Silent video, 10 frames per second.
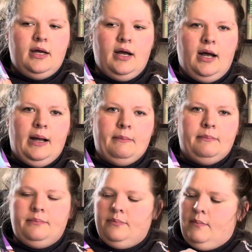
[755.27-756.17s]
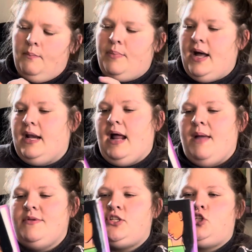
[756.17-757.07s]
But
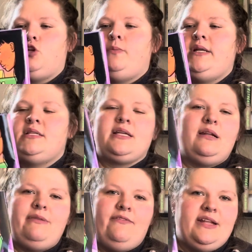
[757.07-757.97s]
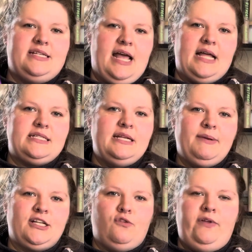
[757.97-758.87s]
I'm assuming it's going to be fantastic
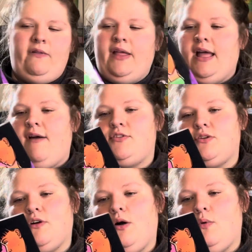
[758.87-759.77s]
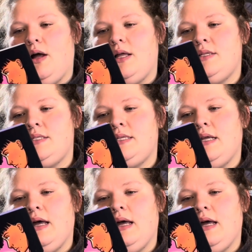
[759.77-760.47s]
because Ophelia After All was.